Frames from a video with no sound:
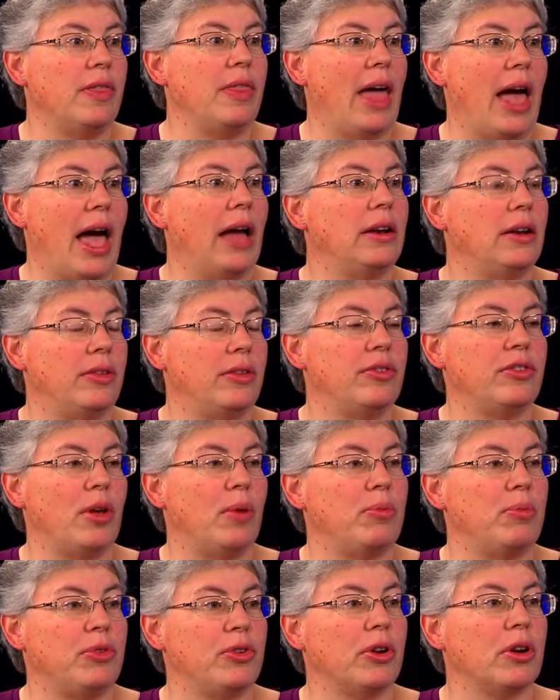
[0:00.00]
that in
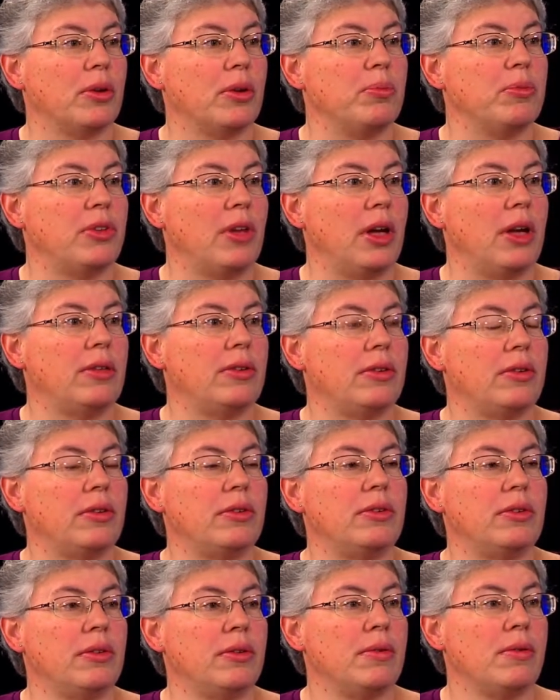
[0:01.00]
some circumstances.